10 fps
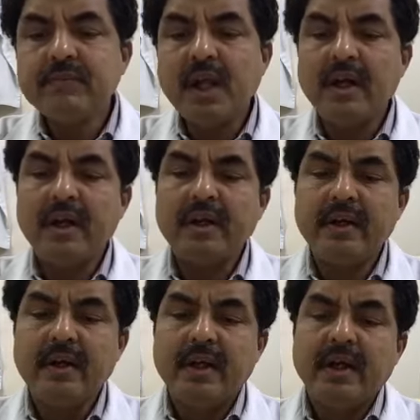
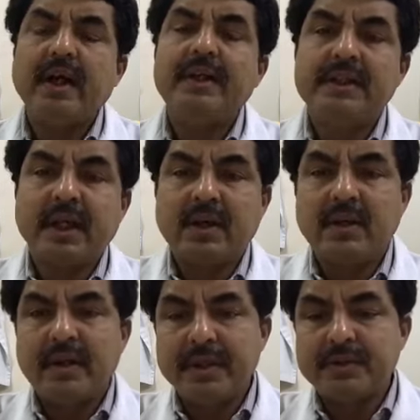And these are
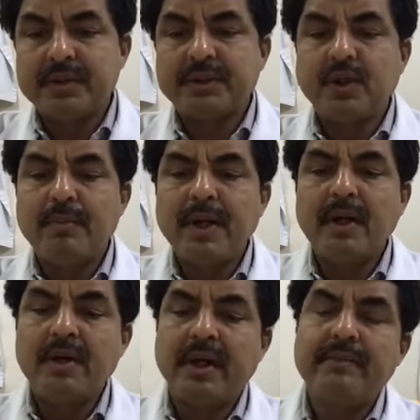all due to
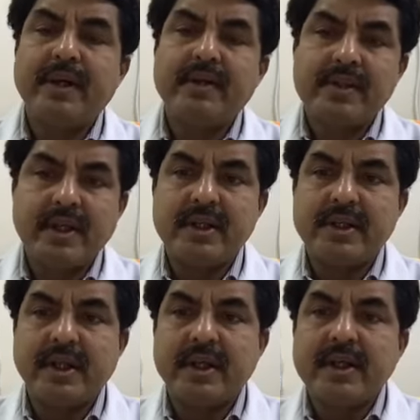trauma or even
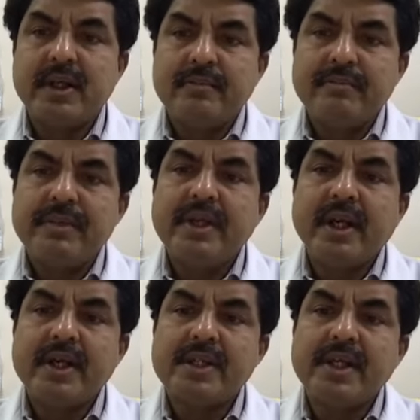surgery.
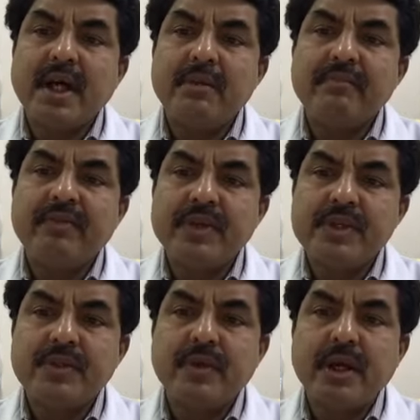There are some
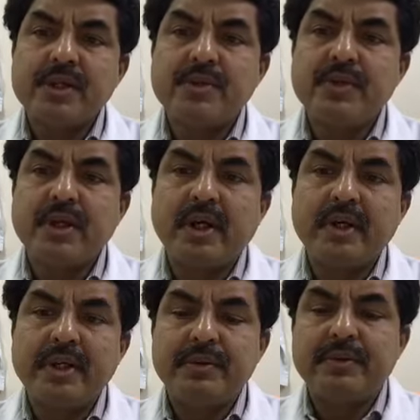fistulas which are
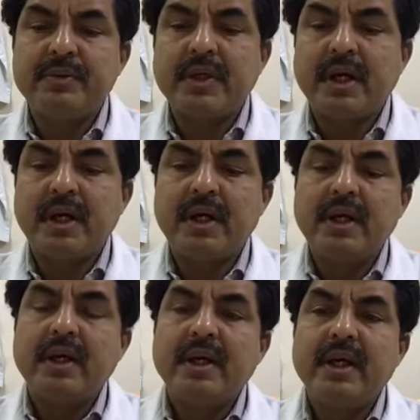due to the
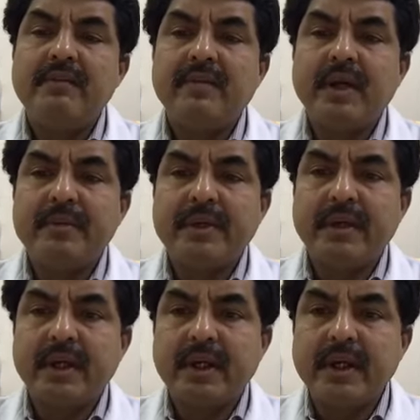
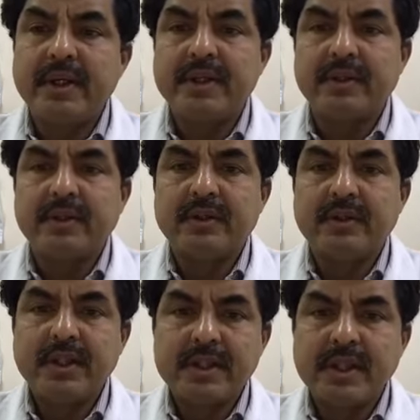inflammatory condition.
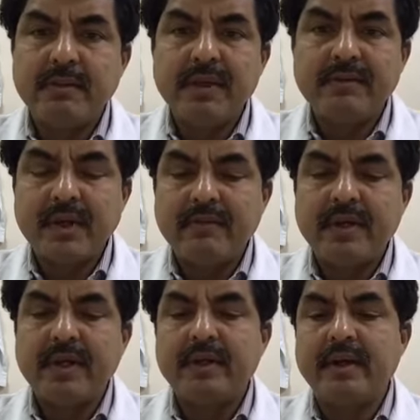There are some
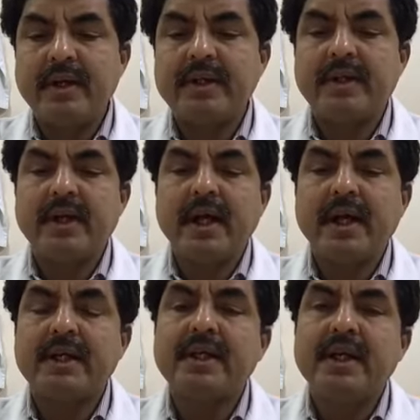inflammatory condition
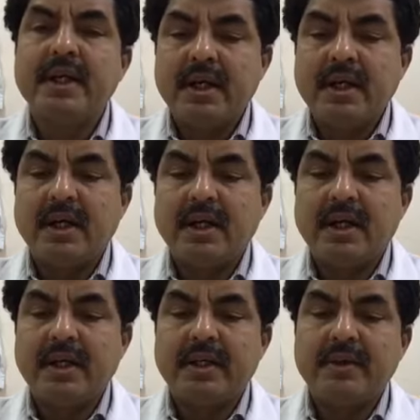like
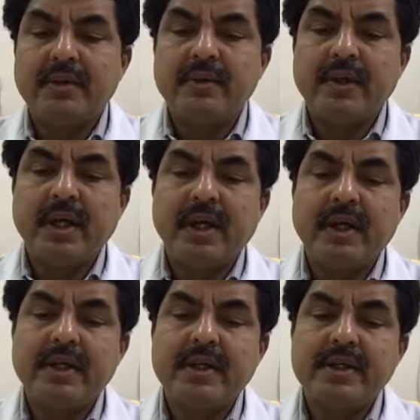the
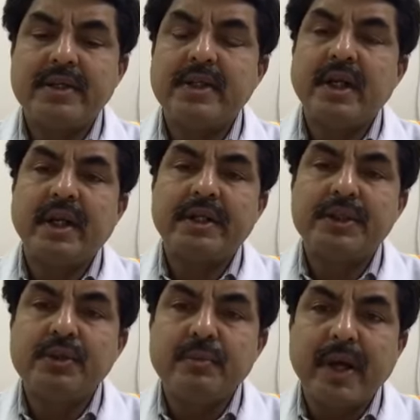intestinal
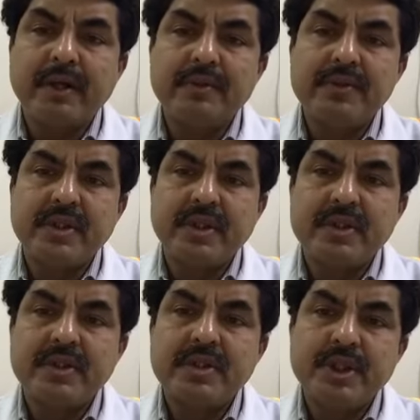
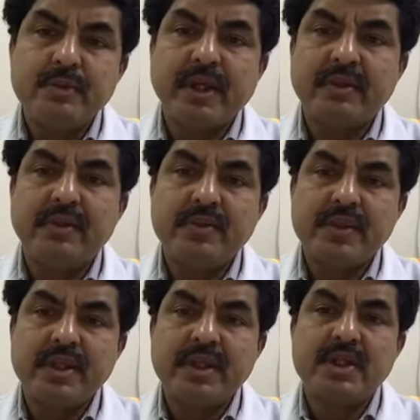actinomycosis,
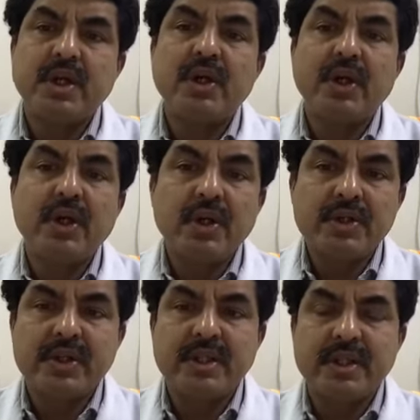tuberculosis, or
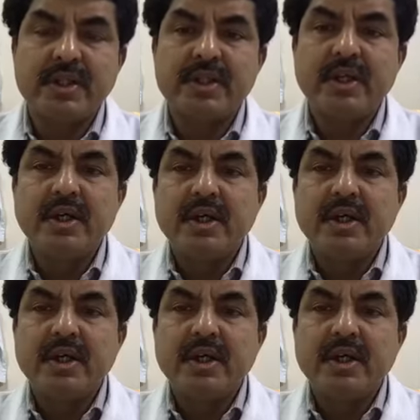Crohn's disease.